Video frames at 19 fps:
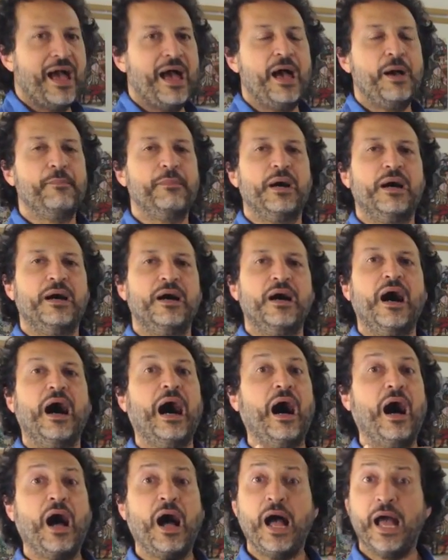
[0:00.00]
am
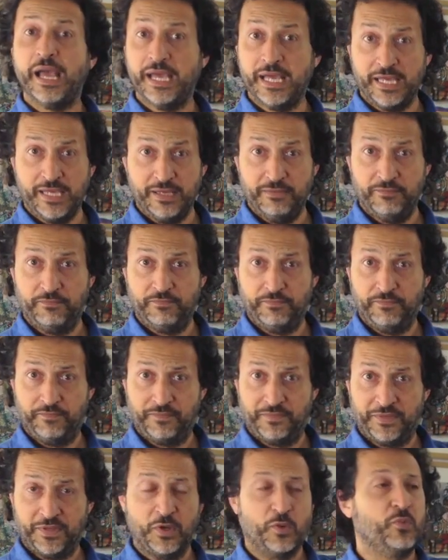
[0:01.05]
I,
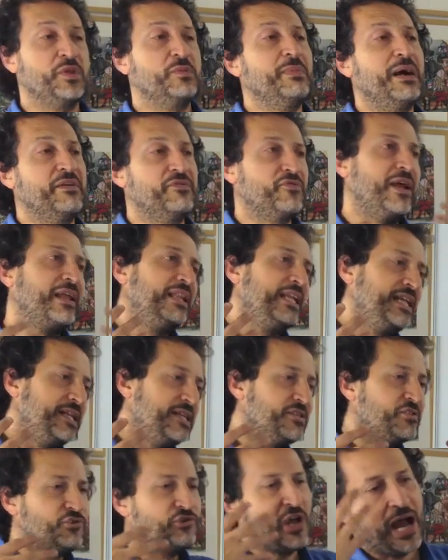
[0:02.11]
with my
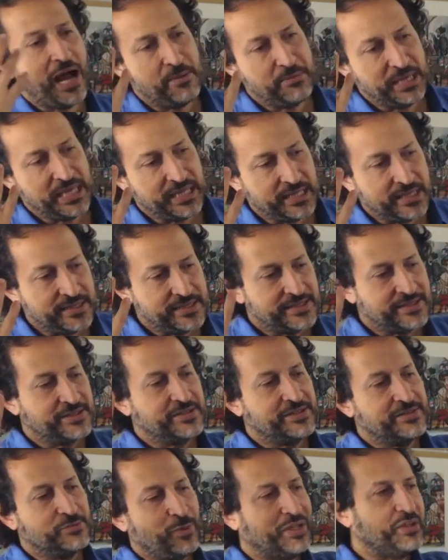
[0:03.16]
friendliness,
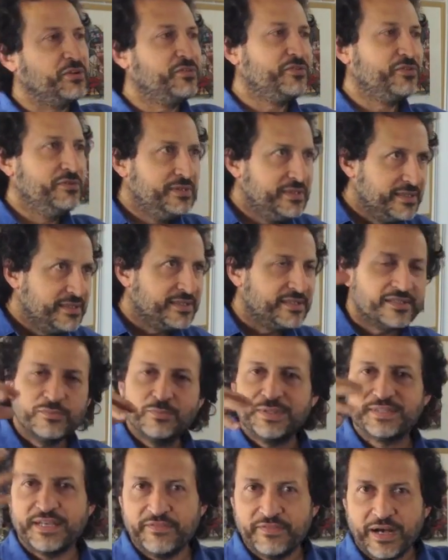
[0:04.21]
charmingness, wonderfulness,
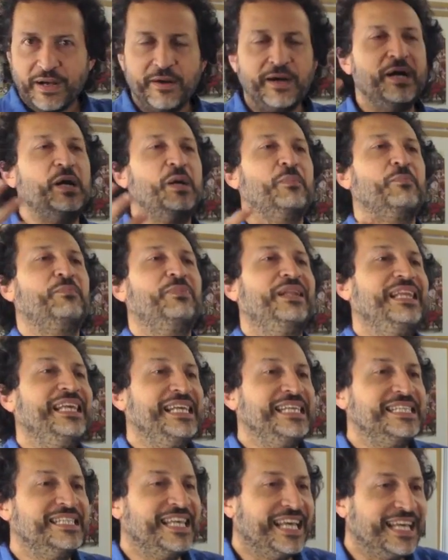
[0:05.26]
whatever,
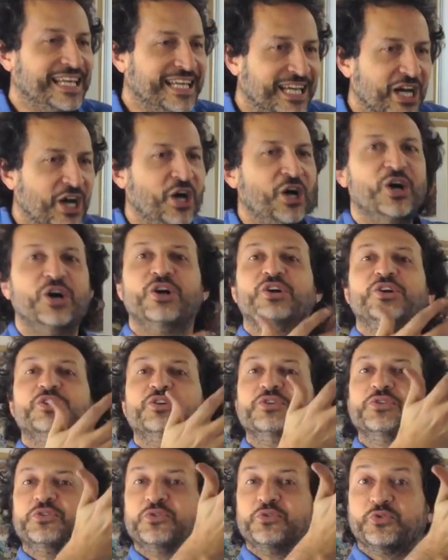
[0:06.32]
pleasing
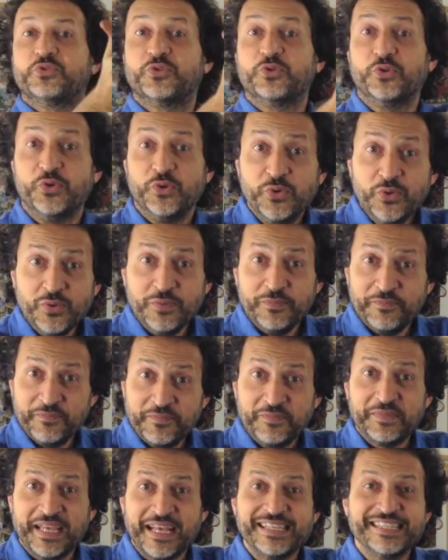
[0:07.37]
to you?
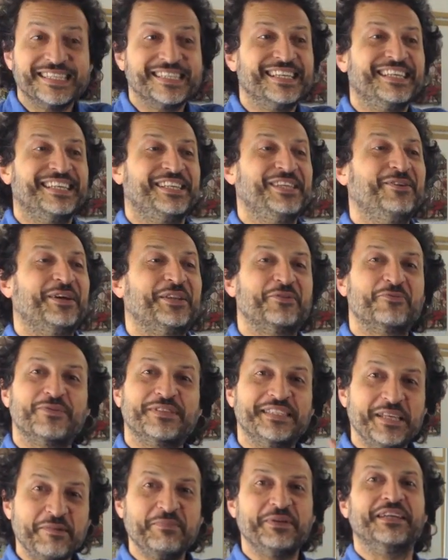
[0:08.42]
Yes, you are the
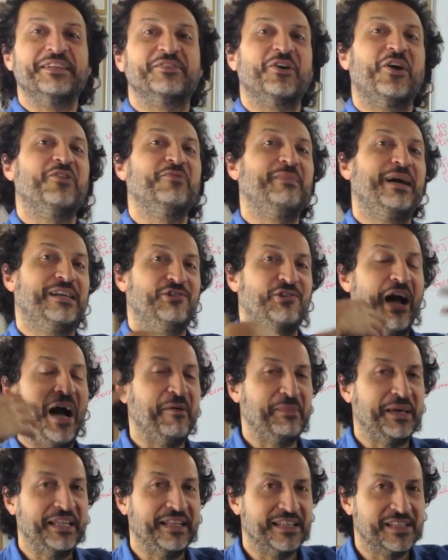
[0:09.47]
recipient of my
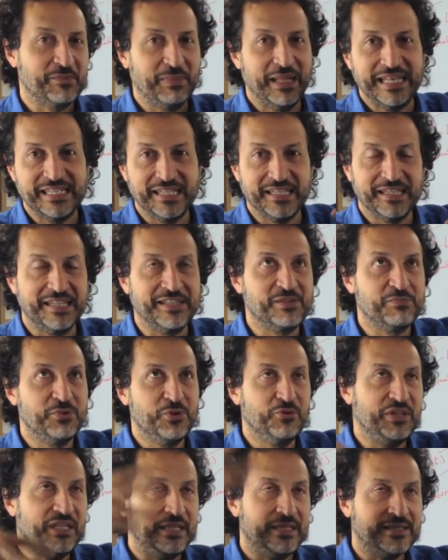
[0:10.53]
charmingness, pleasantness,
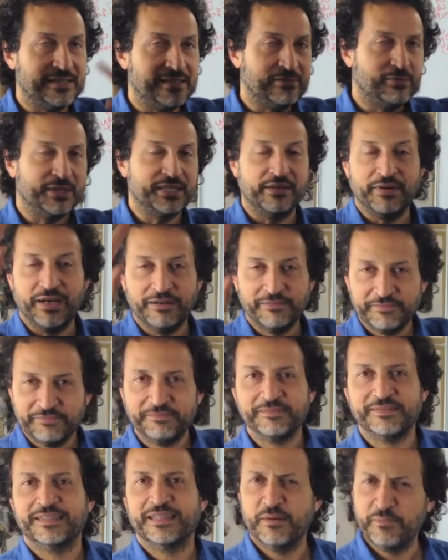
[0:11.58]
beautiness, whatever.
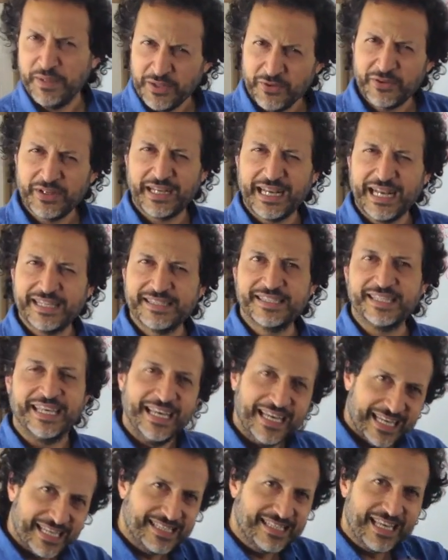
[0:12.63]
Capito, ragazzi?
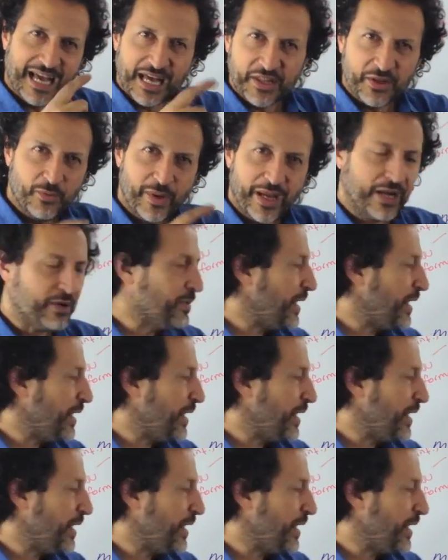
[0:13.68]
It's the other way